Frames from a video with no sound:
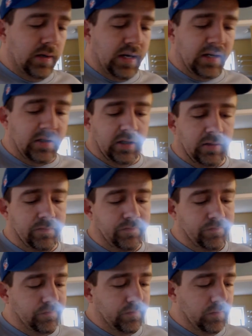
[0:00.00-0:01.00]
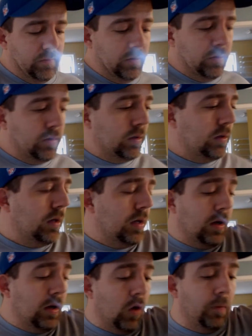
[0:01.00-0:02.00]
Actually,
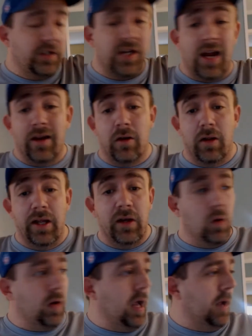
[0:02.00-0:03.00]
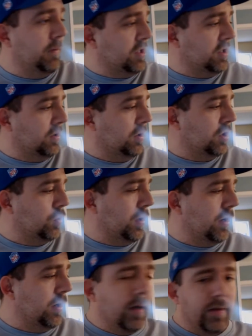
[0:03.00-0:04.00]
hope it's not a Coleco game because it looks
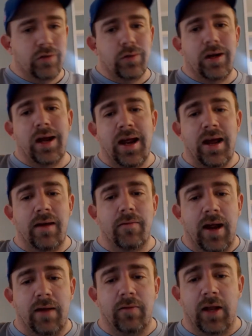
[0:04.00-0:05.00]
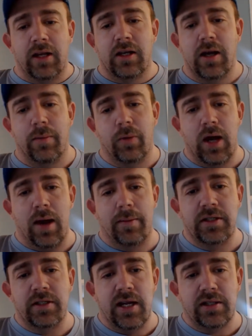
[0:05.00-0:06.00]
weird. This one I have like a couple
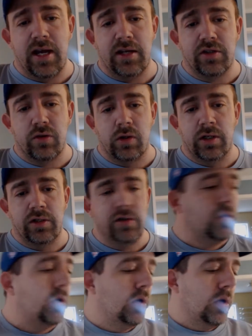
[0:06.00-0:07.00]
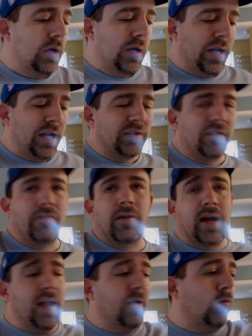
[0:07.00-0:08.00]
copies, and that's Asteroids. Actually, I think
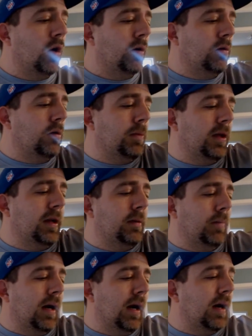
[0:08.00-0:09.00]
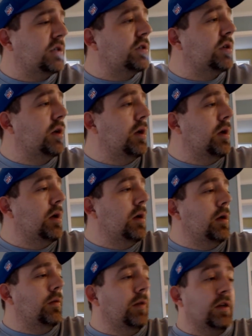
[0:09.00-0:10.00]
I have one complete in box.
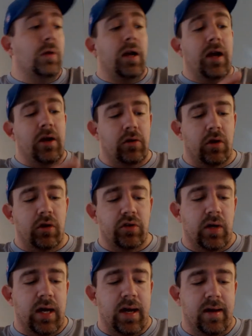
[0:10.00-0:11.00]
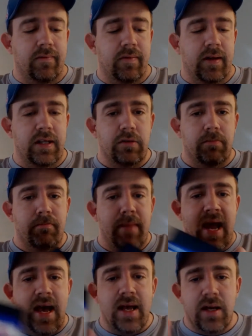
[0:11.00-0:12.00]
This one I also have, it's
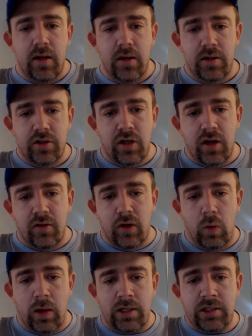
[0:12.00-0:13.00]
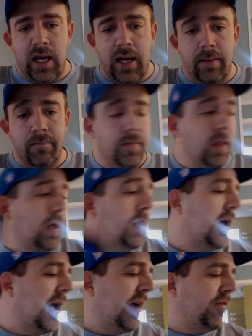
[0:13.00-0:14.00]
Mad. It's another US game.
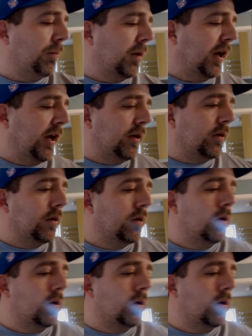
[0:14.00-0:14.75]
Haven't played it.